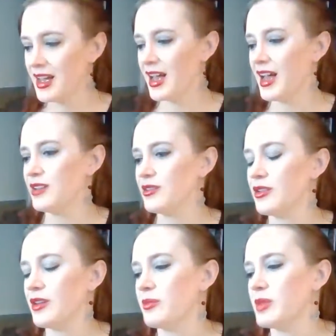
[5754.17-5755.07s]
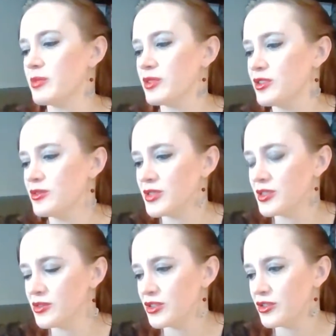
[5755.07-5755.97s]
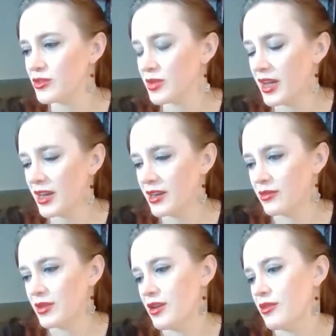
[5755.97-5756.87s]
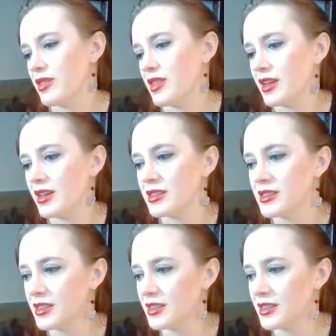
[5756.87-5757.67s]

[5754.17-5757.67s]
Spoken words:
I don't know how people use YouTube. I don't know things.